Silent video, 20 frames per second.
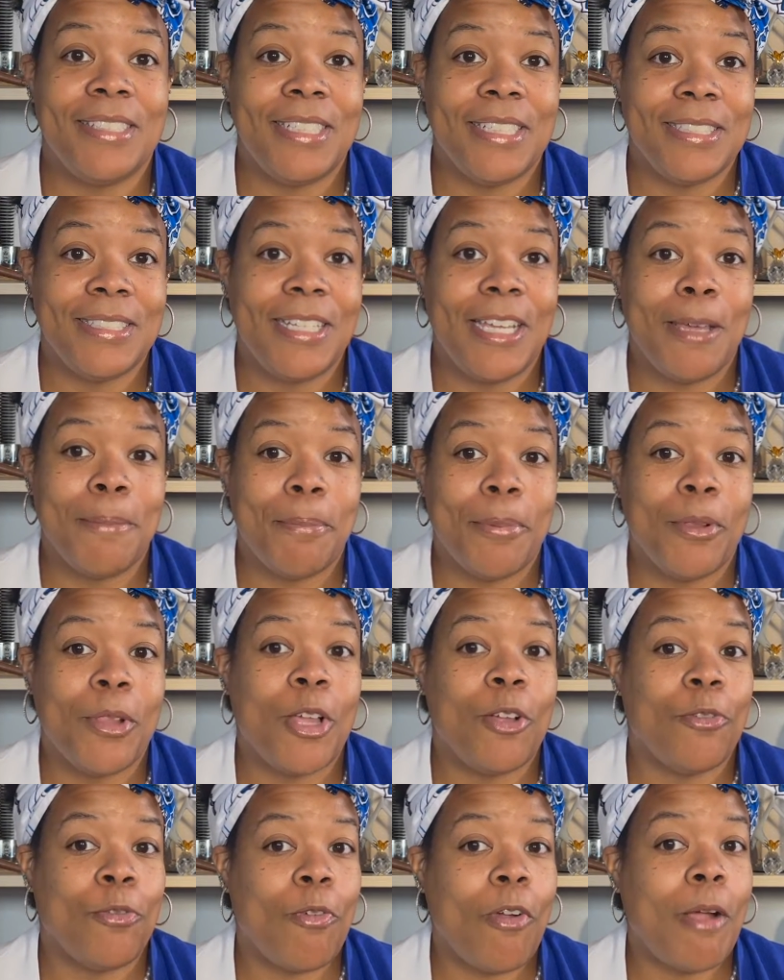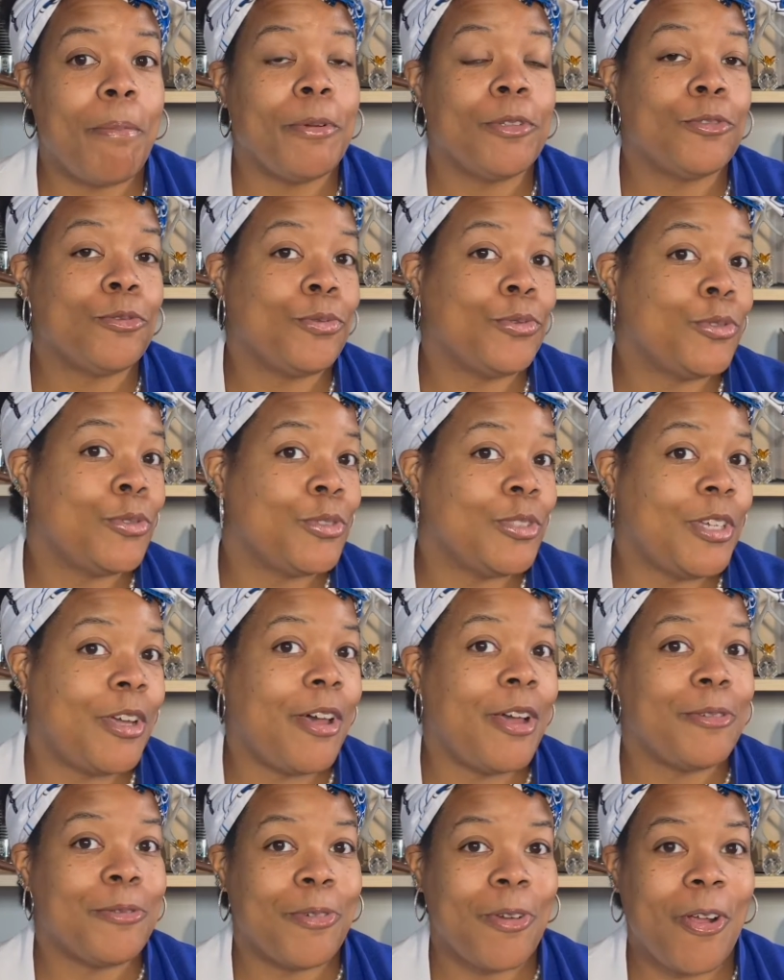example of Robert's Rules
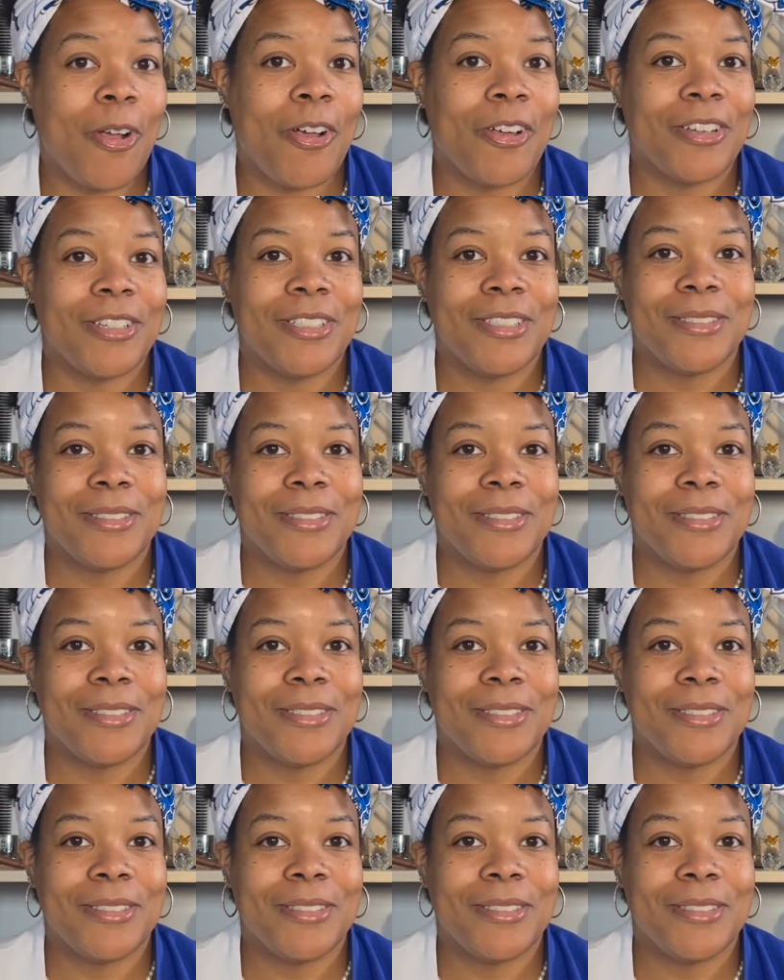gone wrong.